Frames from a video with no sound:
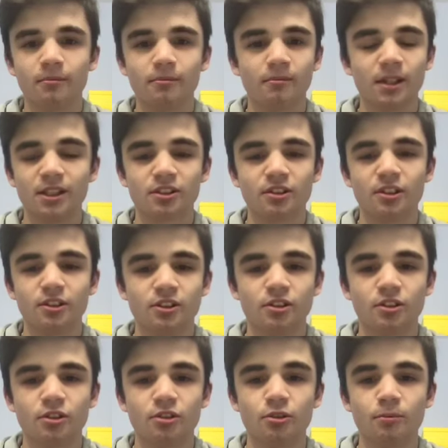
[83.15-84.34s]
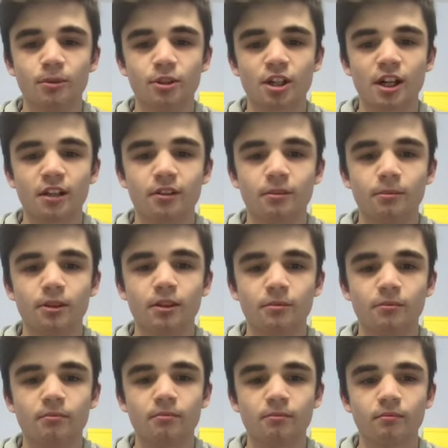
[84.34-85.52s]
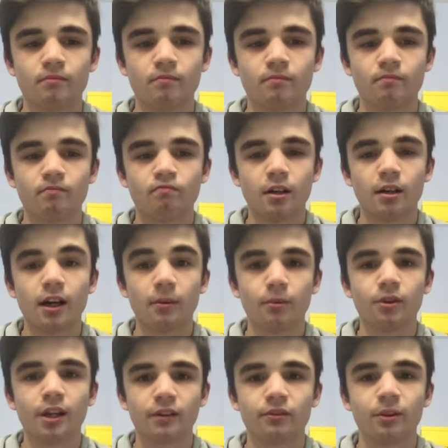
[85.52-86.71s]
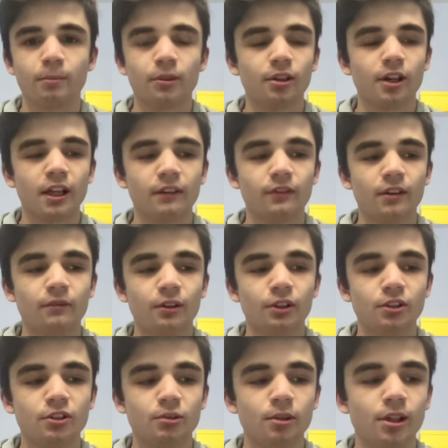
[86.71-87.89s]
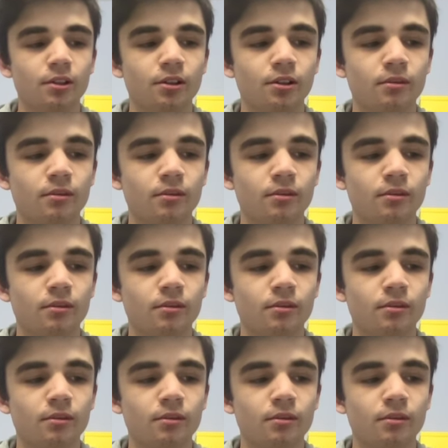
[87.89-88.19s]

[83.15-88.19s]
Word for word: Basically, it's just a stupid channel, but I will definitely put a lot of effort into it.